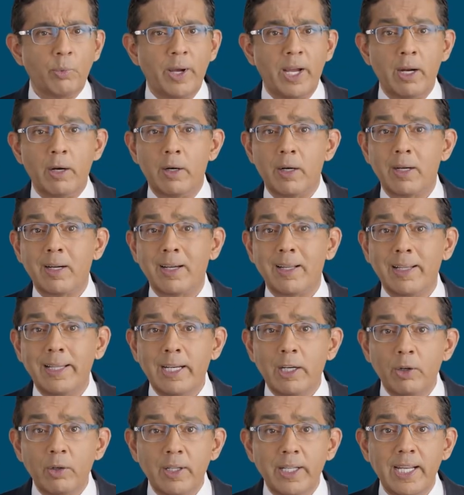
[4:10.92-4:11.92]
where a
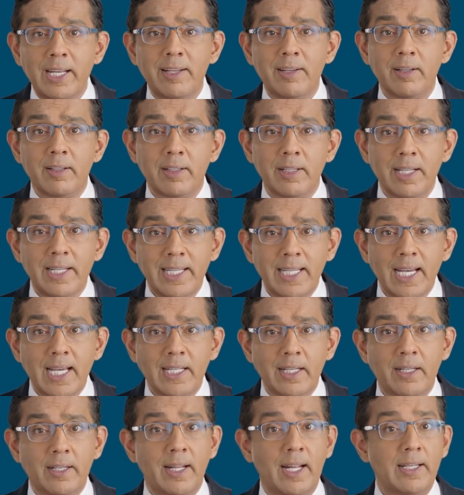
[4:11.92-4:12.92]
clearly
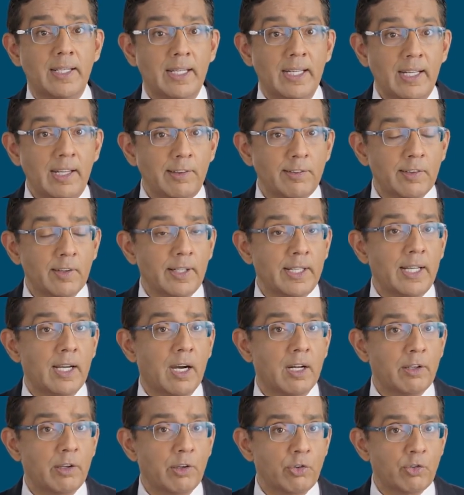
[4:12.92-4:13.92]
delineated and easily
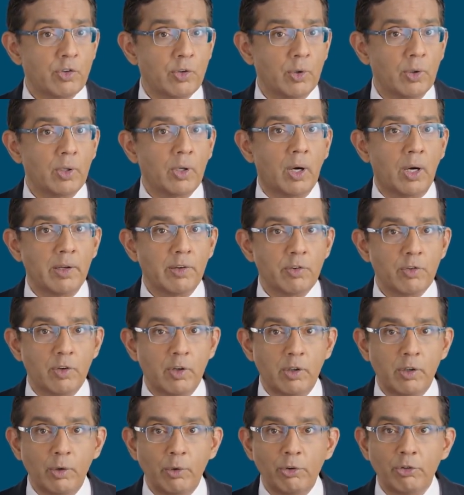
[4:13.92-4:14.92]
understood
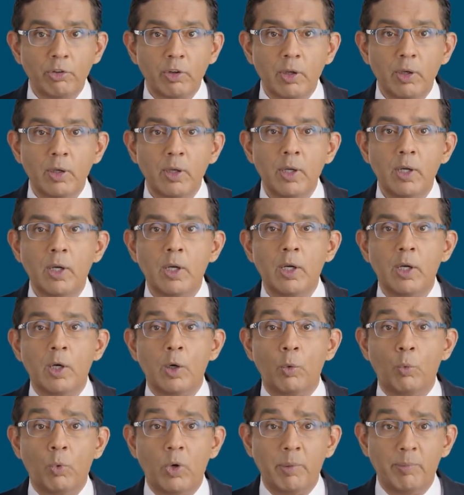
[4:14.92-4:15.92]
constitution
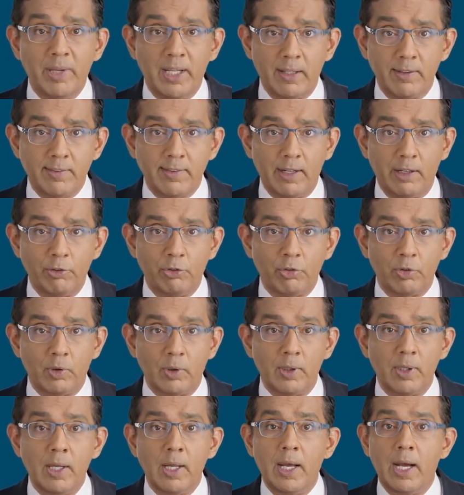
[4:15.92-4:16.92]
would be
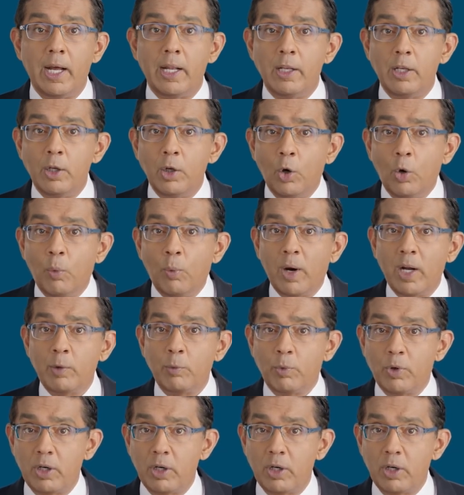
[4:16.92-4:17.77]
essential, and no one